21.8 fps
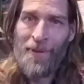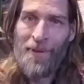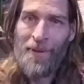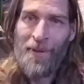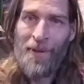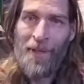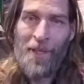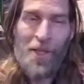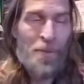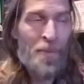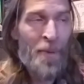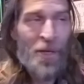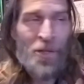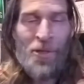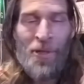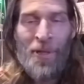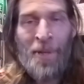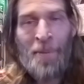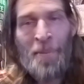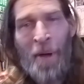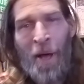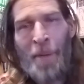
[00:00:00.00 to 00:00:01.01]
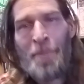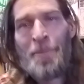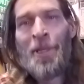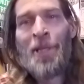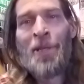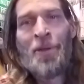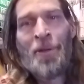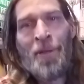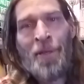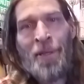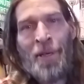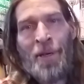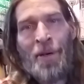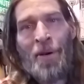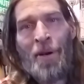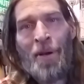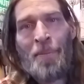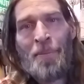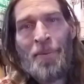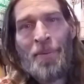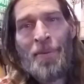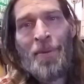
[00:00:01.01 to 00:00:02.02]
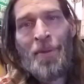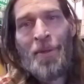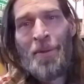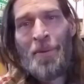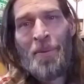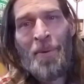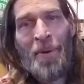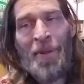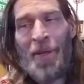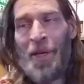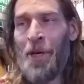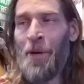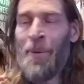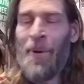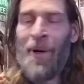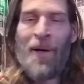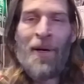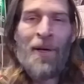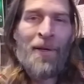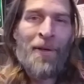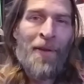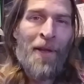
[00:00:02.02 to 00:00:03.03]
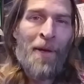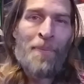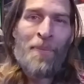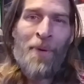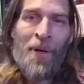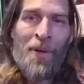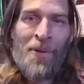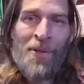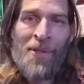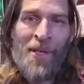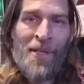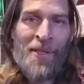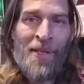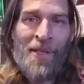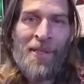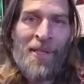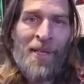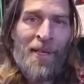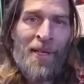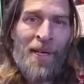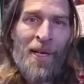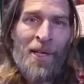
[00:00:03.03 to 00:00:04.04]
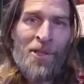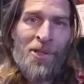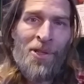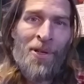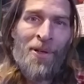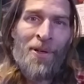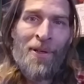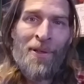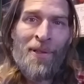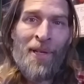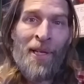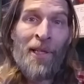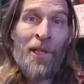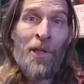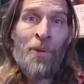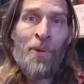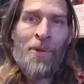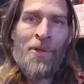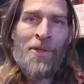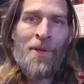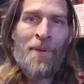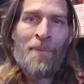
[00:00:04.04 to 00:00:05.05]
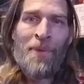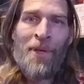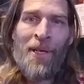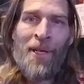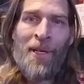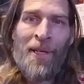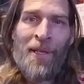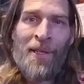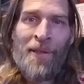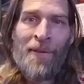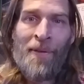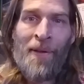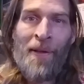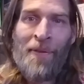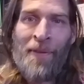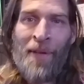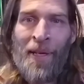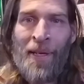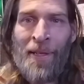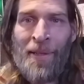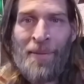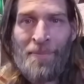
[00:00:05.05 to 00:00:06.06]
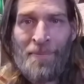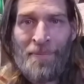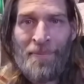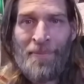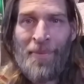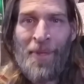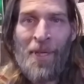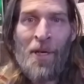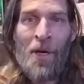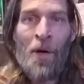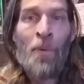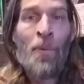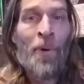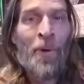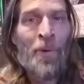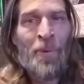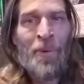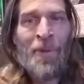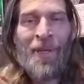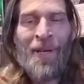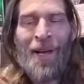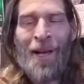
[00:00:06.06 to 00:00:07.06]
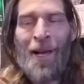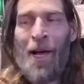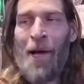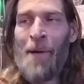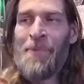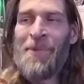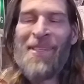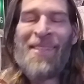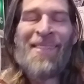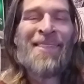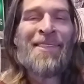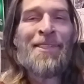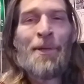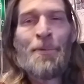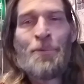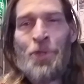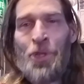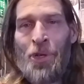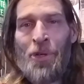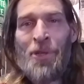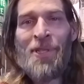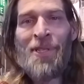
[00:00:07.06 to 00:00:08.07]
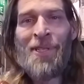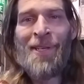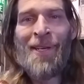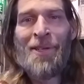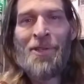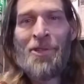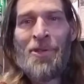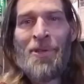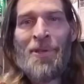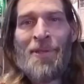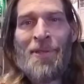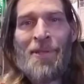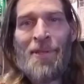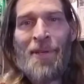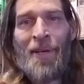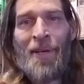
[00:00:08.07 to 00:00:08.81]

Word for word: especially popular in Europe, where they go on and they pose as a teenager and they lure somebody in and then they, you know, work with the cops. In some jurisdictions,